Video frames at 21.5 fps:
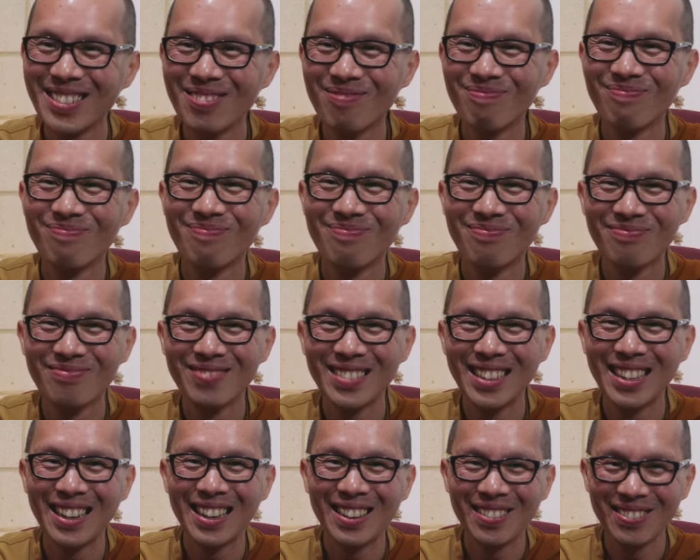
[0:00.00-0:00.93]
Thank
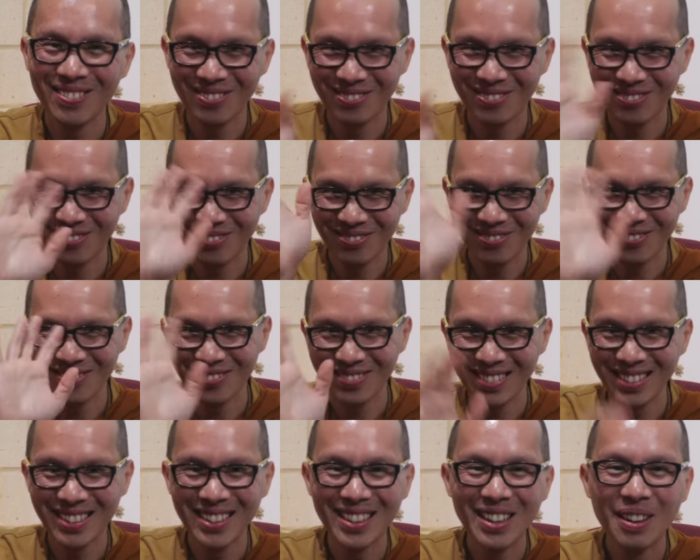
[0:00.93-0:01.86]
you,
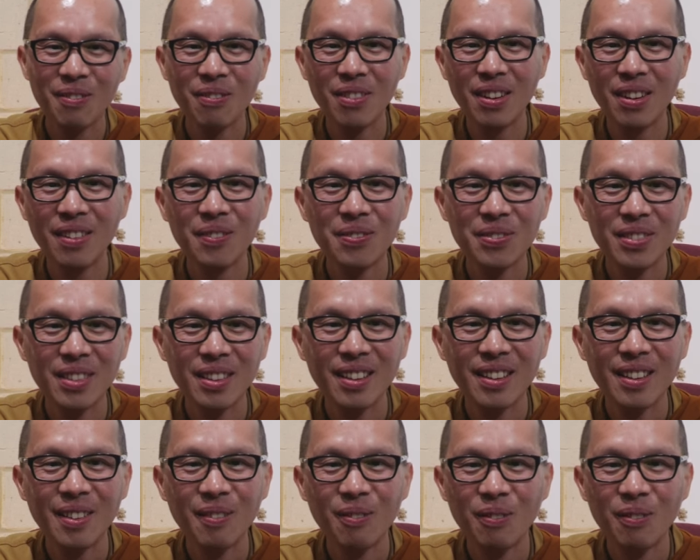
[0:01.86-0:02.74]
Venerable. Thank you, Chris.